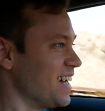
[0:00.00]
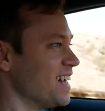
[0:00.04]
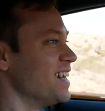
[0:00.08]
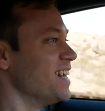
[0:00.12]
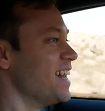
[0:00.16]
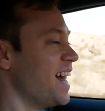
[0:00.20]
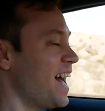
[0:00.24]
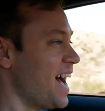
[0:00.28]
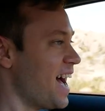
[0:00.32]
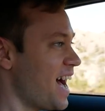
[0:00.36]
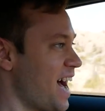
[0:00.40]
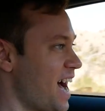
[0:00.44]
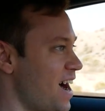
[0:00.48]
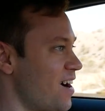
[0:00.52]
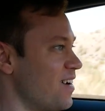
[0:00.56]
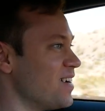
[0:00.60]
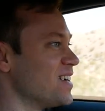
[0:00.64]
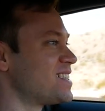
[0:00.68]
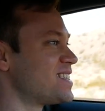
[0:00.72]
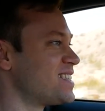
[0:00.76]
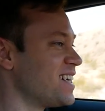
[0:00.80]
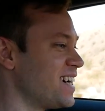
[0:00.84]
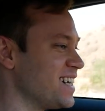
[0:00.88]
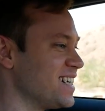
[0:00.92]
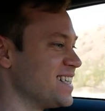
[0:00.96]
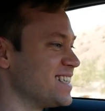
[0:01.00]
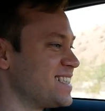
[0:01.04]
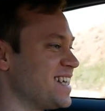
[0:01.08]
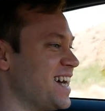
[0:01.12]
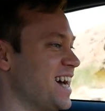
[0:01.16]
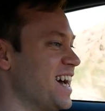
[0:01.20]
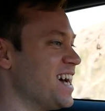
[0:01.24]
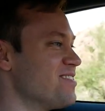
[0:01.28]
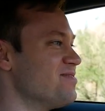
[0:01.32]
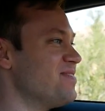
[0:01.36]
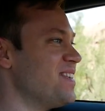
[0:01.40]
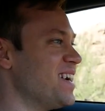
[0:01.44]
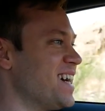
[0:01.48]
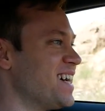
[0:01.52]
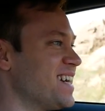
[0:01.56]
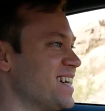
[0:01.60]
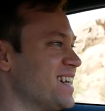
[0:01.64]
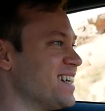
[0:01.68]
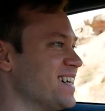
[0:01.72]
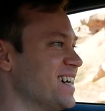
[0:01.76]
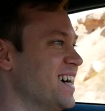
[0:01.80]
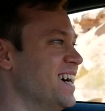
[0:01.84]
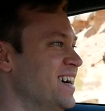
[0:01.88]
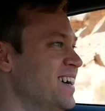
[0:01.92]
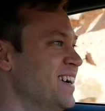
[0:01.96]
now it's starting to sound
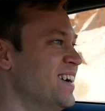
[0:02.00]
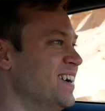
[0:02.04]
better.